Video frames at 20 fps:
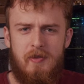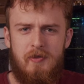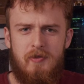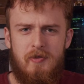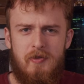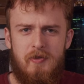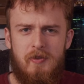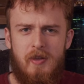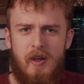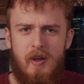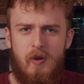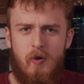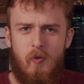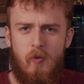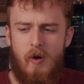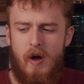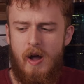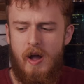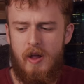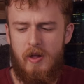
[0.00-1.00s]
It's gonna take a
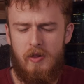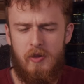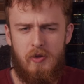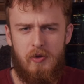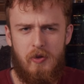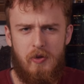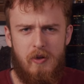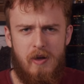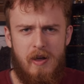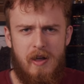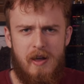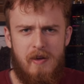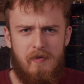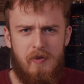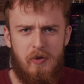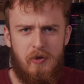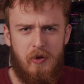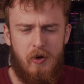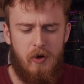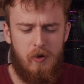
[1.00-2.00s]
while until I have
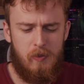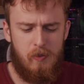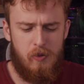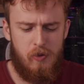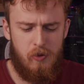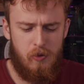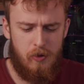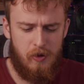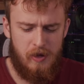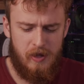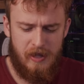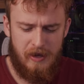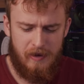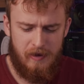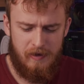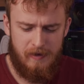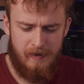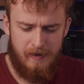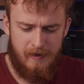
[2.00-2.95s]
this all poured in